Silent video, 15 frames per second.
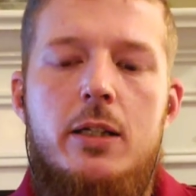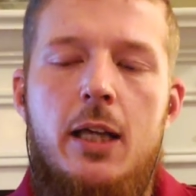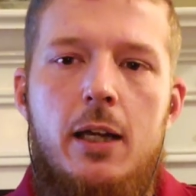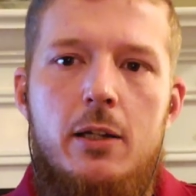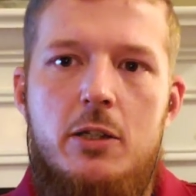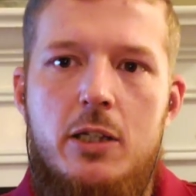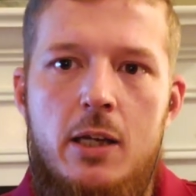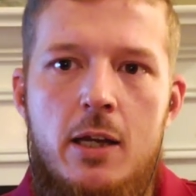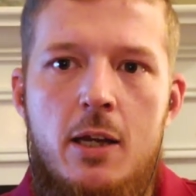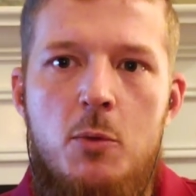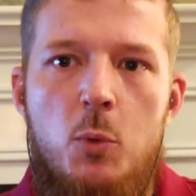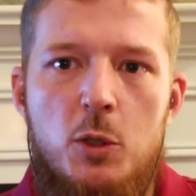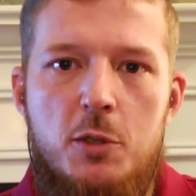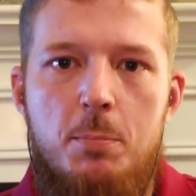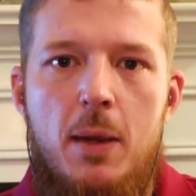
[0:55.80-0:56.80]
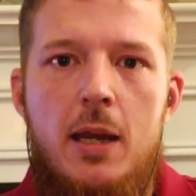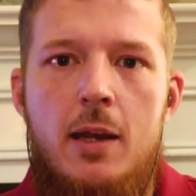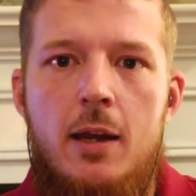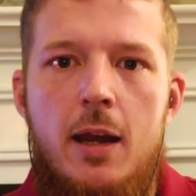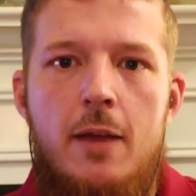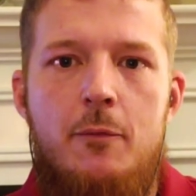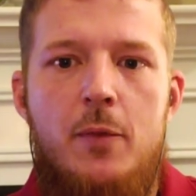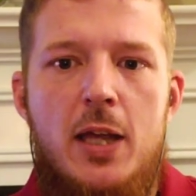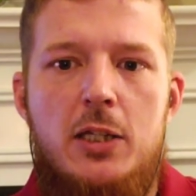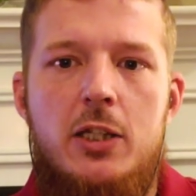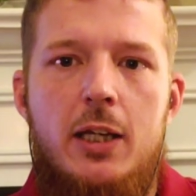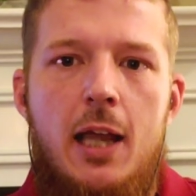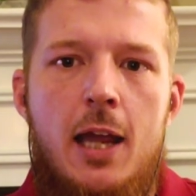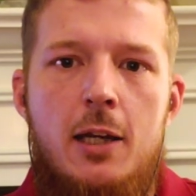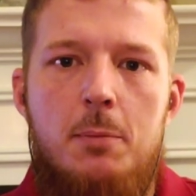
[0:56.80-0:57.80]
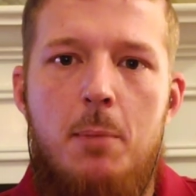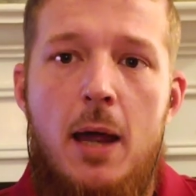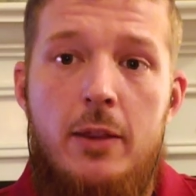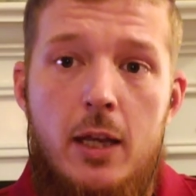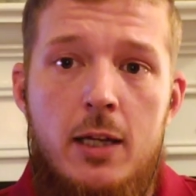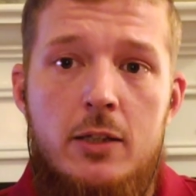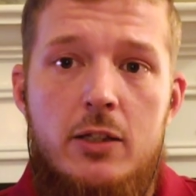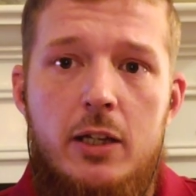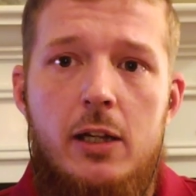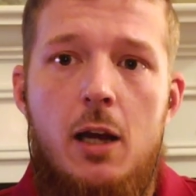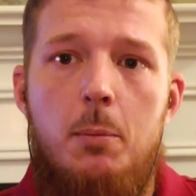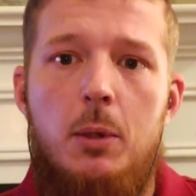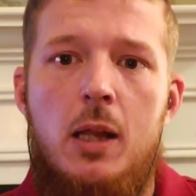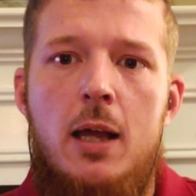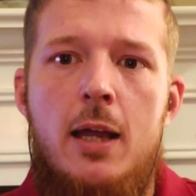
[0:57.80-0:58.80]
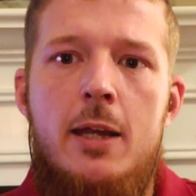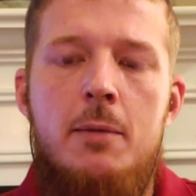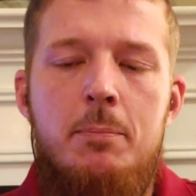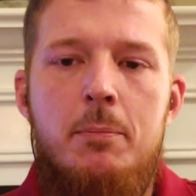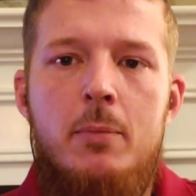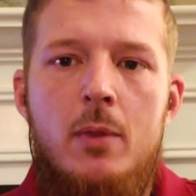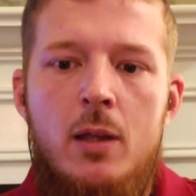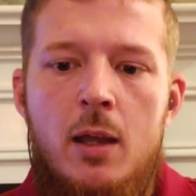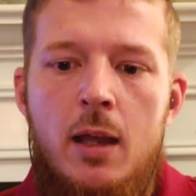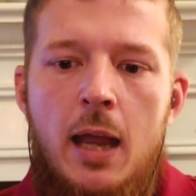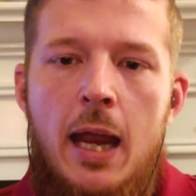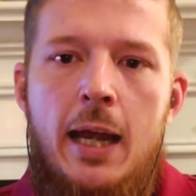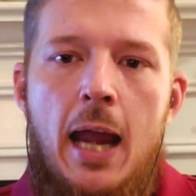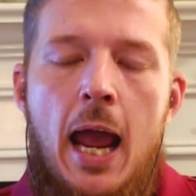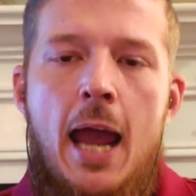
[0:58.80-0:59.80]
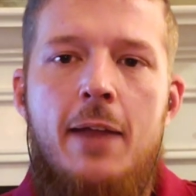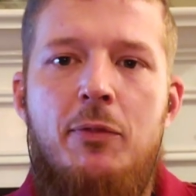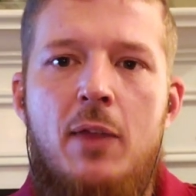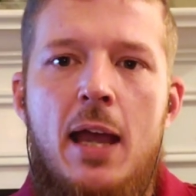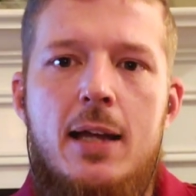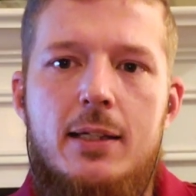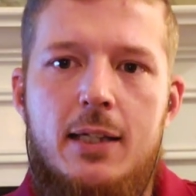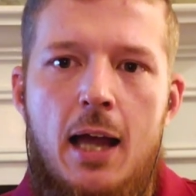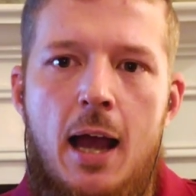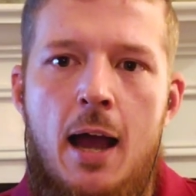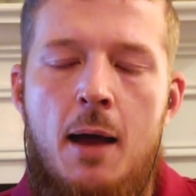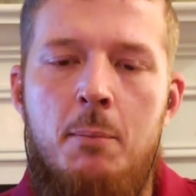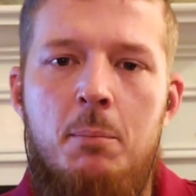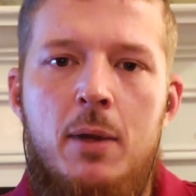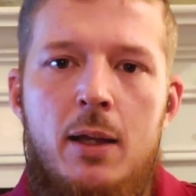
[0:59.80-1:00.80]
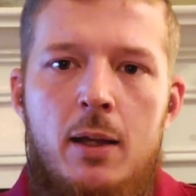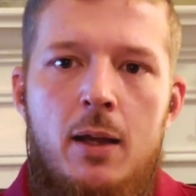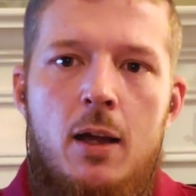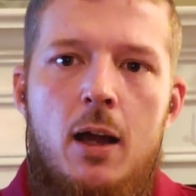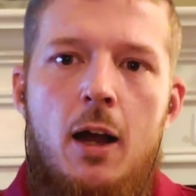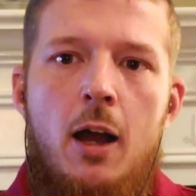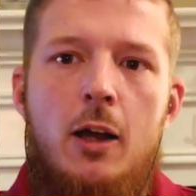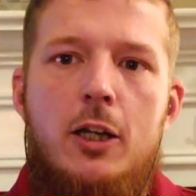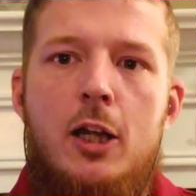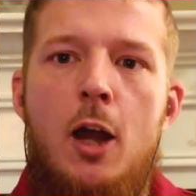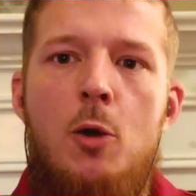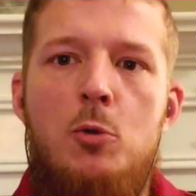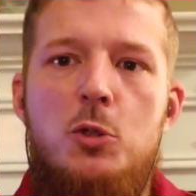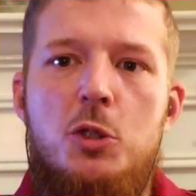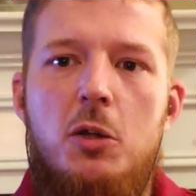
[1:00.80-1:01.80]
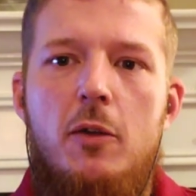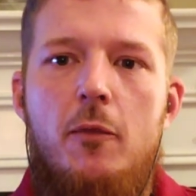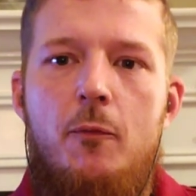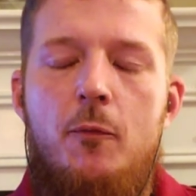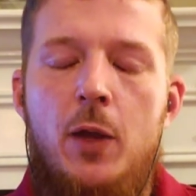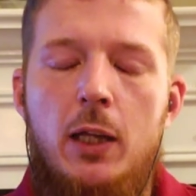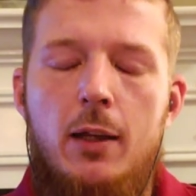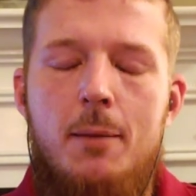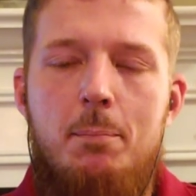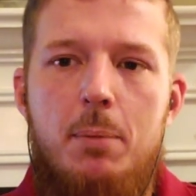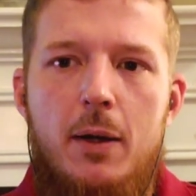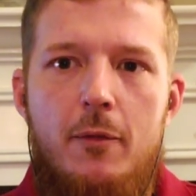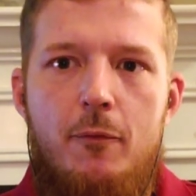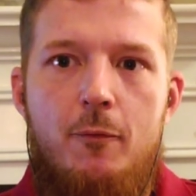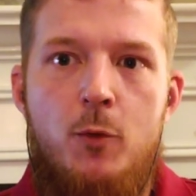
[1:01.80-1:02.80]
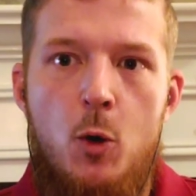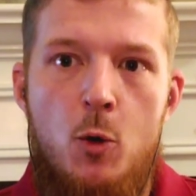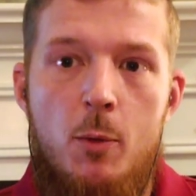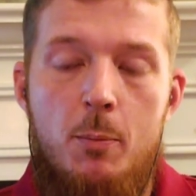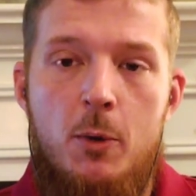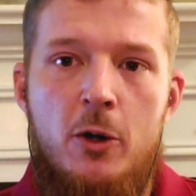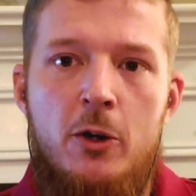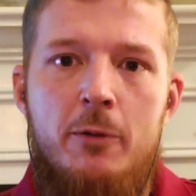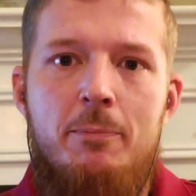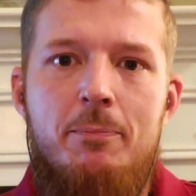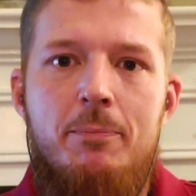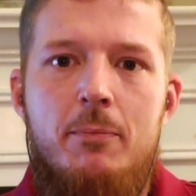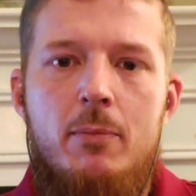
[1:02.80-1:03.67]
Tennessee was being investigated by the NCAA, and at that time, Coach Philip Fulmer,